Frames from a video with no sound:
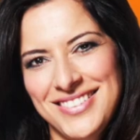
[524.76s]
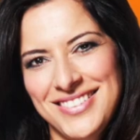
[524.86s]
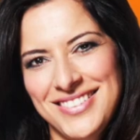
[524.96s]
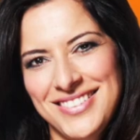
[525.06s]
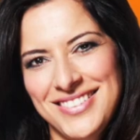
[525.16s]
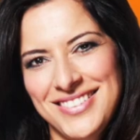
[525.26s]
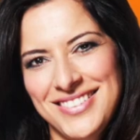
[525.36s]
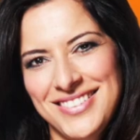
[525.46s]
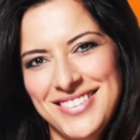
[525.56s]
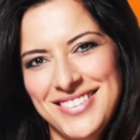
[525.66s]

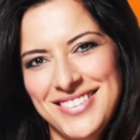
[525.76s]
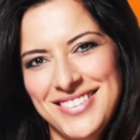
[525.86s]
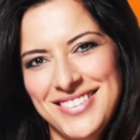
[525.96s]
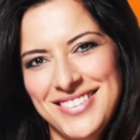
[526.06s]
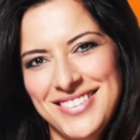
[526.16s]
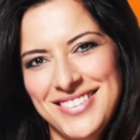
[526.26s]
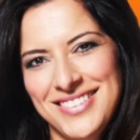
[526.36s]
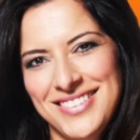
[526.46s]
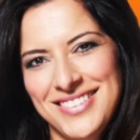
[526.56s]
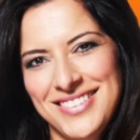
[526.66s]

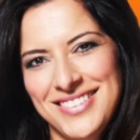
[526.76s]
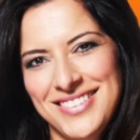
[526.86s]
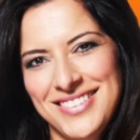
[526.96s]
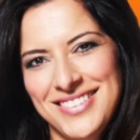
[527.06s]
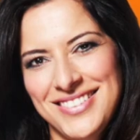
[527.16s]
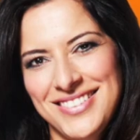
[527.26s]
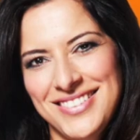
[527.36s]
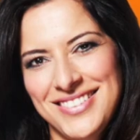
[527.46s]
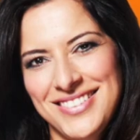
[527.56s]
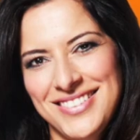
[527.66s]

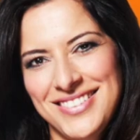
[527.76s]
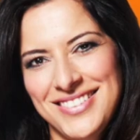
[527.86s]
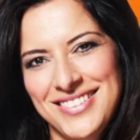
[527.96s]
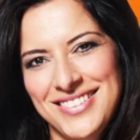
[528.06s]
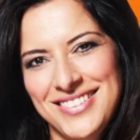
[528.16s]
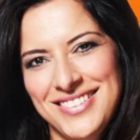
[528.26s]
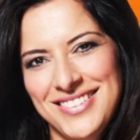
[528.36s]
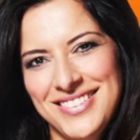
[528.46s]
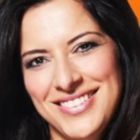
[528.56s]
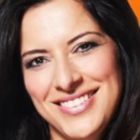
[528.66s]

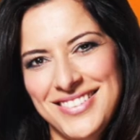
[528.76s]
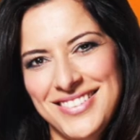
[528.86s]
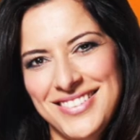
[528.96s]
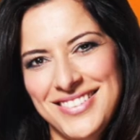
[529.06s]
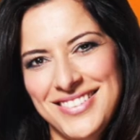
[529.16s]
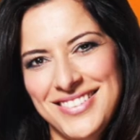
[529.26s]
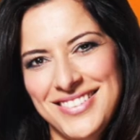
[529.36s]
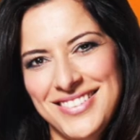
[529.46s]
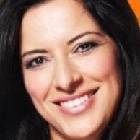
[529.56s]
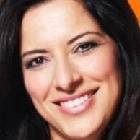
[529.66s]

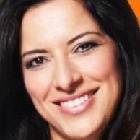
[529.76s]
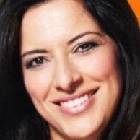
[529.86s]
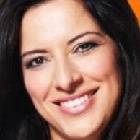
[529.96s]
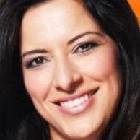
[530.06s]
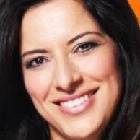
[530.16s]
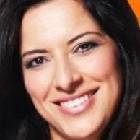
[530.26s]
(no lip movement)